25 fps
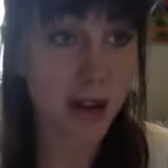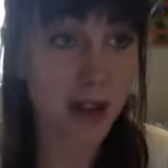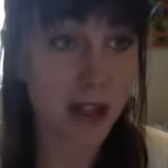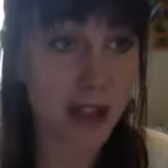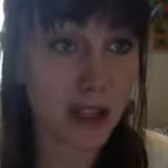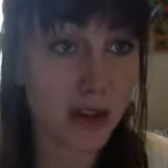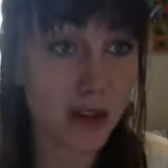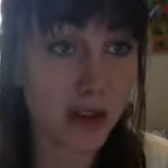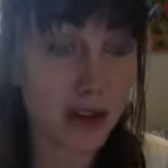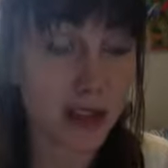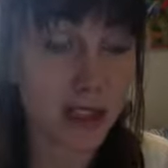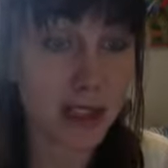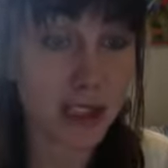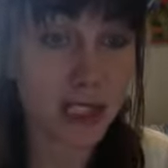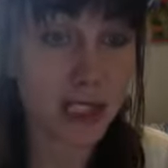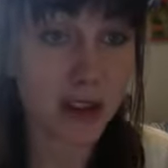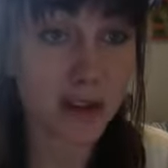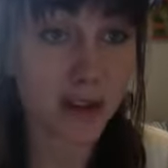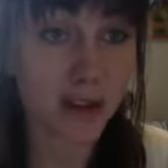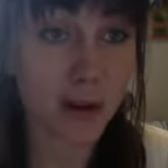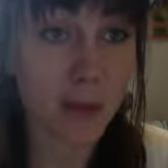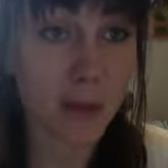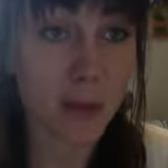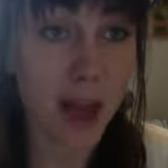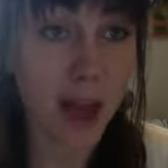that you'll receive
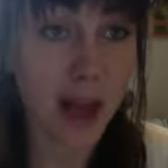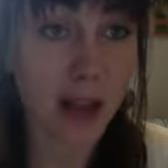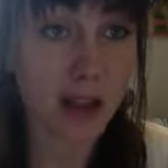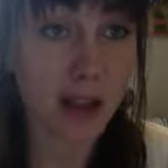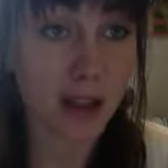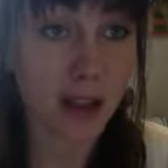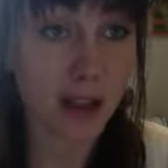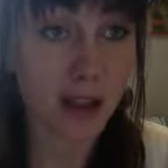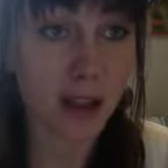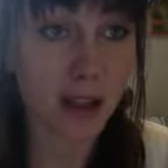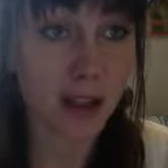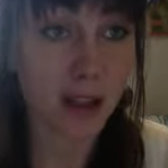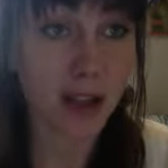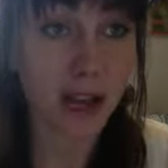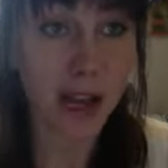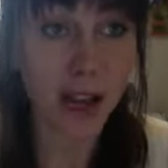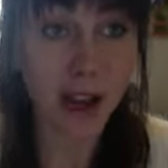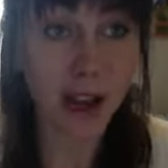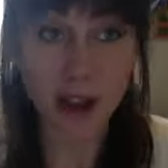from that little